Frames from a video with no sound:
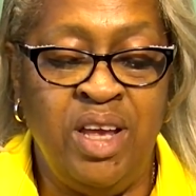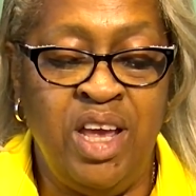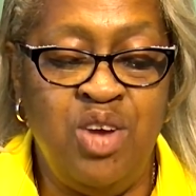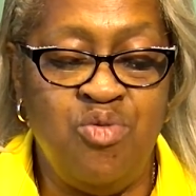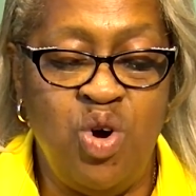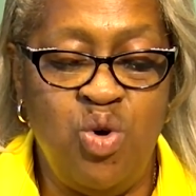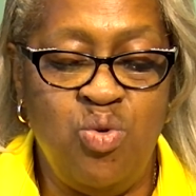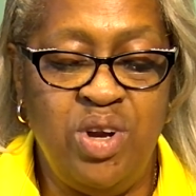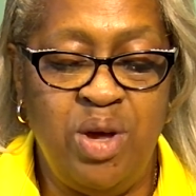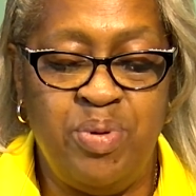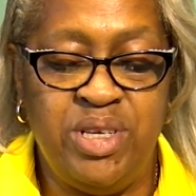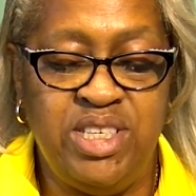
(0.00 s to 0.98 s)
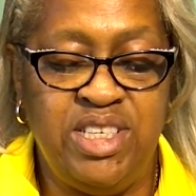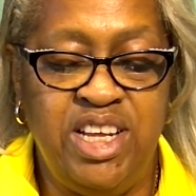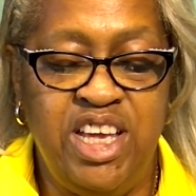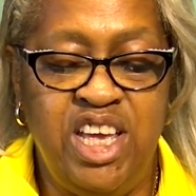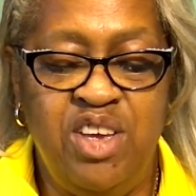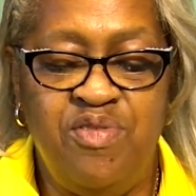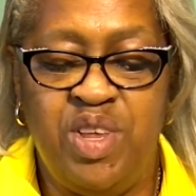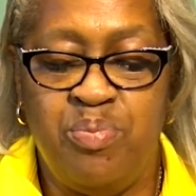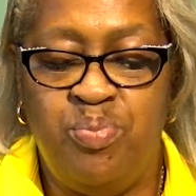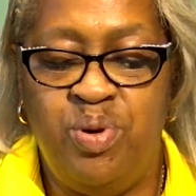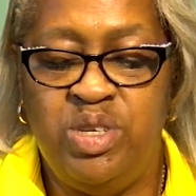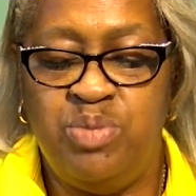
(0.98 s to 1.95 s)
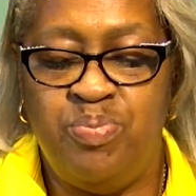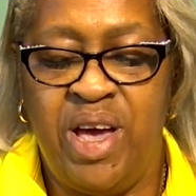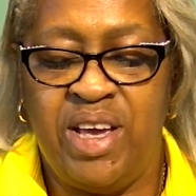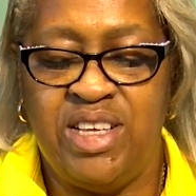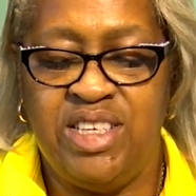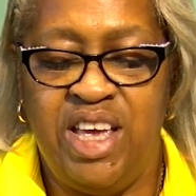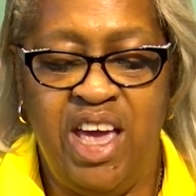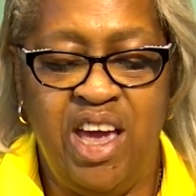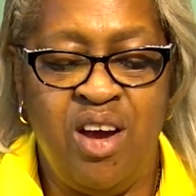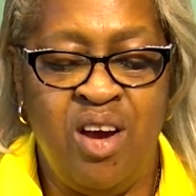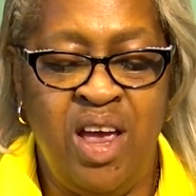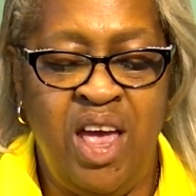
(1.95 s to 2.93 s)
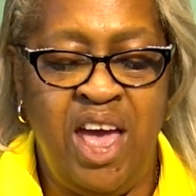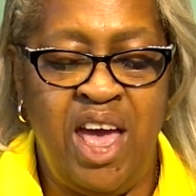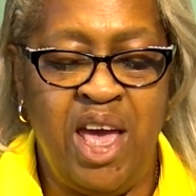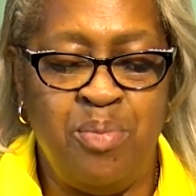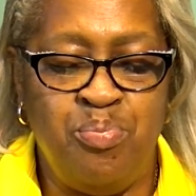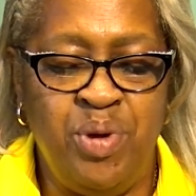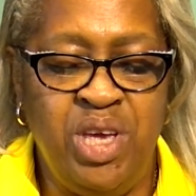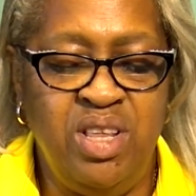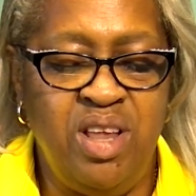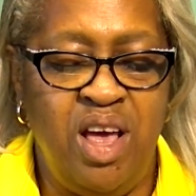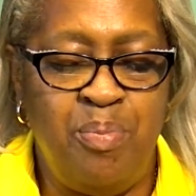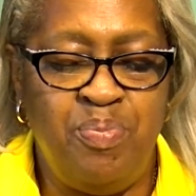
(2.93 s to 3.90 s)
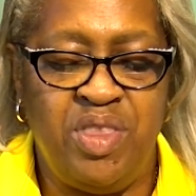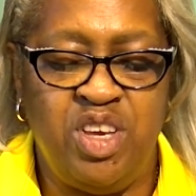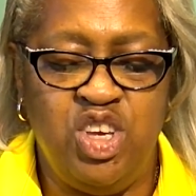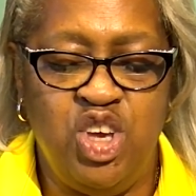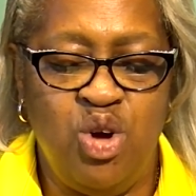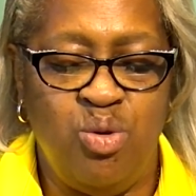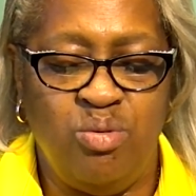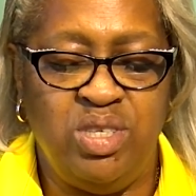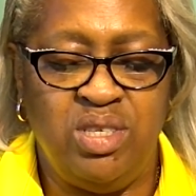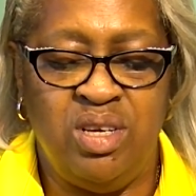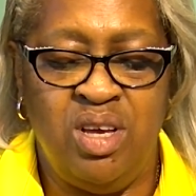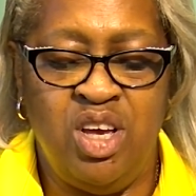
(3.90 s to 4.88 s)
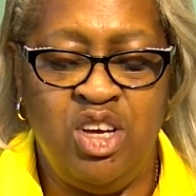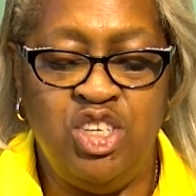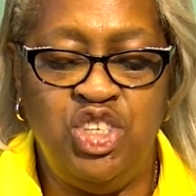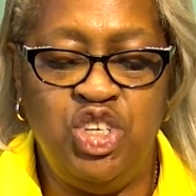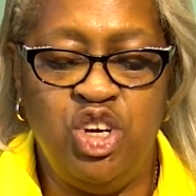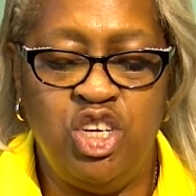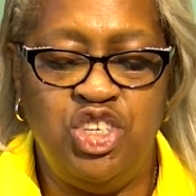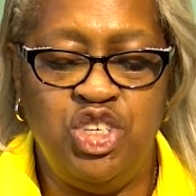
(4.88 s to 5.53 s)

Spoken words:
He rolled up his sleeve, then pushed back his hair and beat up the yolks. Sugar,